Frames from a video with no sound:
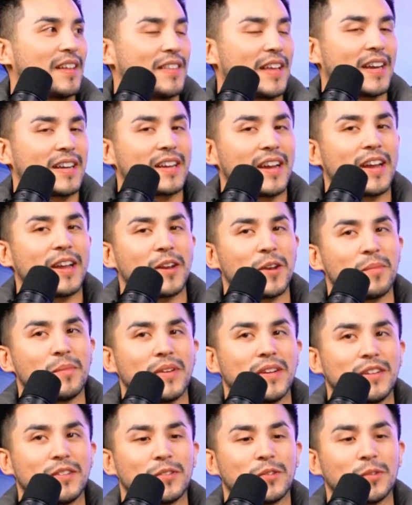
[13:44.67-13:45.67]
that guided
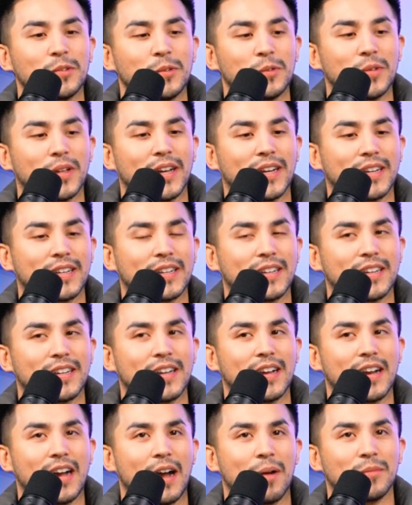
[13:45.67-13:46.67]
me to like,
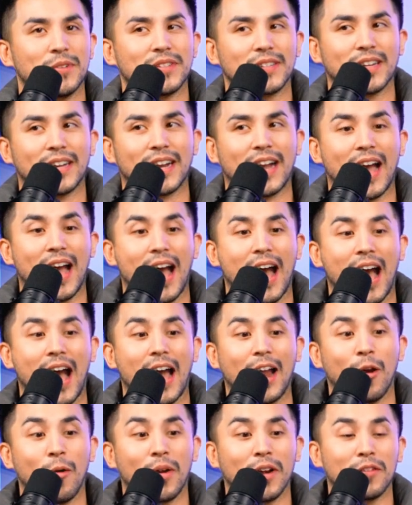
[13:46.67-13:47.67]
I'm just like,
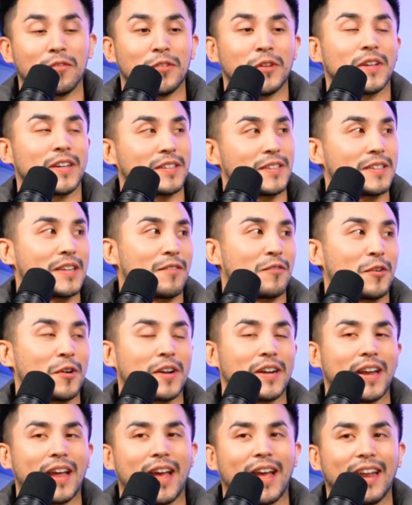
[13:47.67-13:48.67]
I don't want to feel like this ever
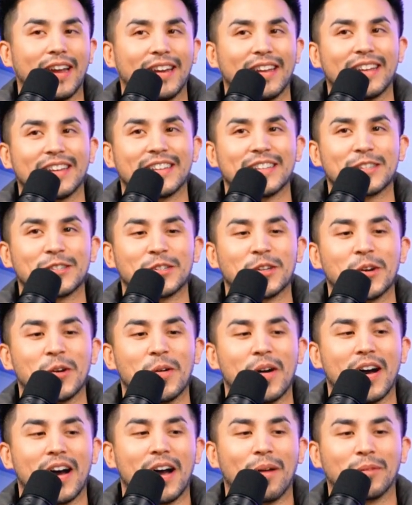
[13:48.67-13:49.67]
again.
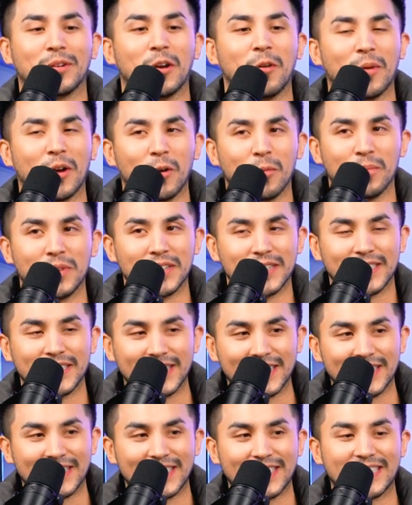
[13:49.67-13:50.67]
So I'm going to own my own
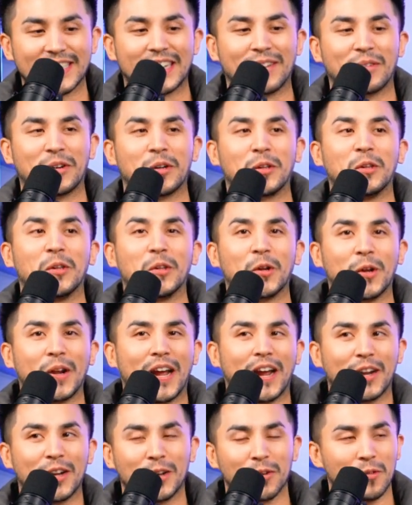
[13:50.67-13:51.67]
business. I'm going to learn
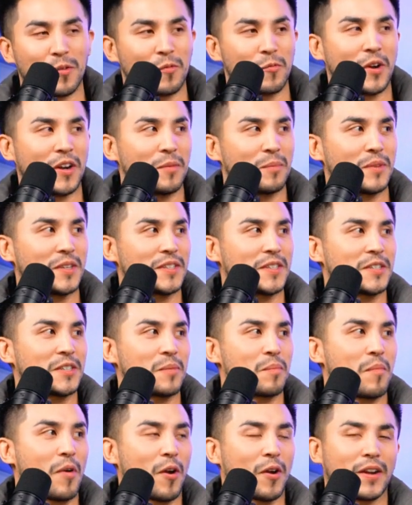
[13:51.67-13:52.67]
how to run a business
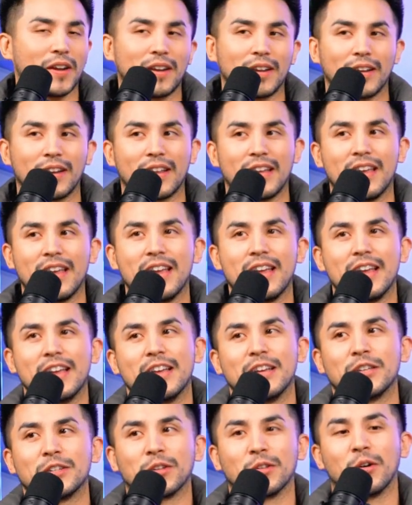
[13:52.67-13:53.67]
and market.
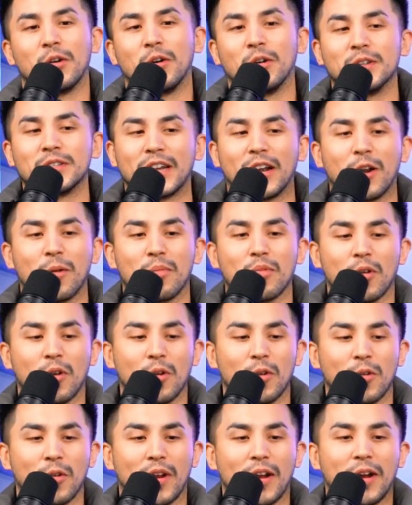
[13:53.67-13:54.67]
So the whole entire
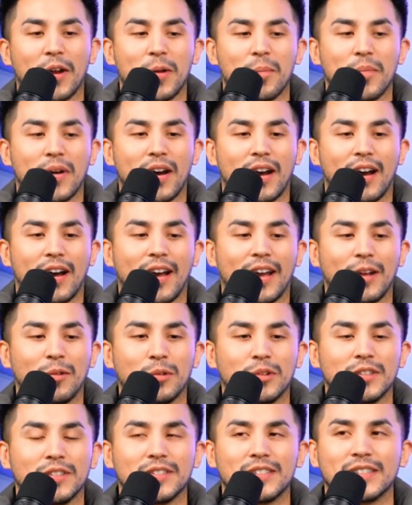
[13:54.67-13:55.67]
program, I
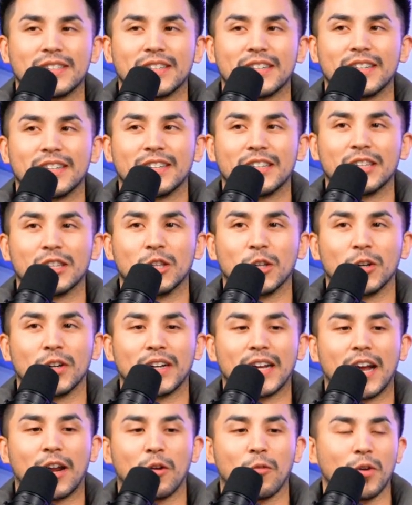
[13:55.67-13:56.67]
was
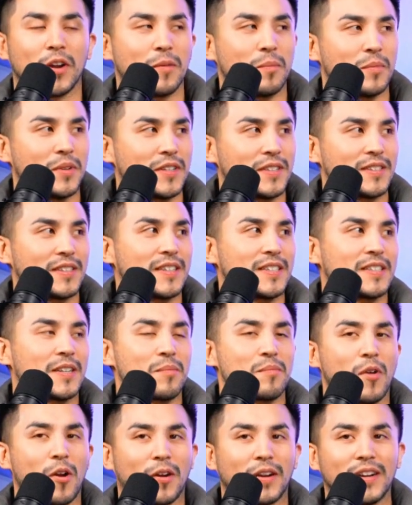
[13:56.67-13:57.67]
learning how to run a business
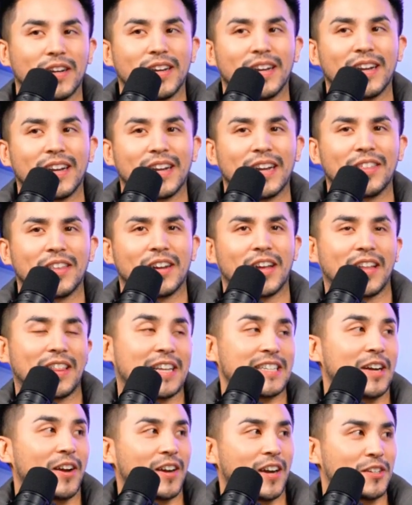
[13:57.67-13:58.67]
and marketing. And then
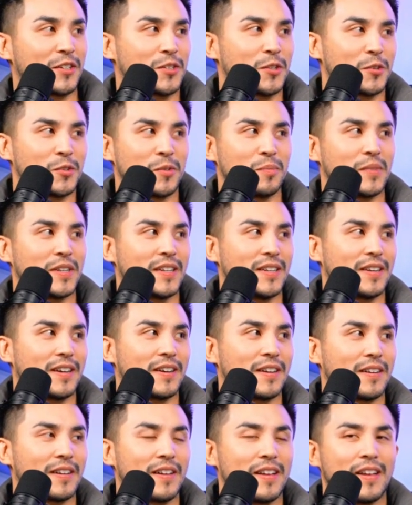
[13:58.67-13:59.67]
that's how I got into social
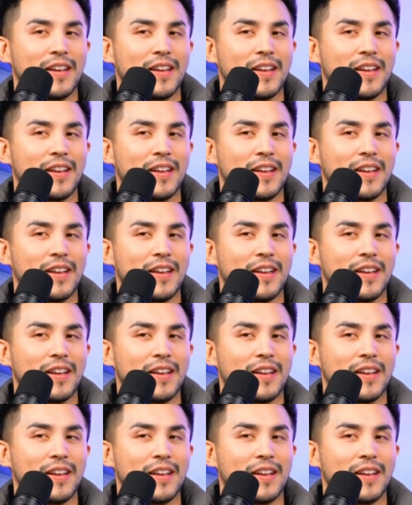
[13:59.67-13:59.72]
media.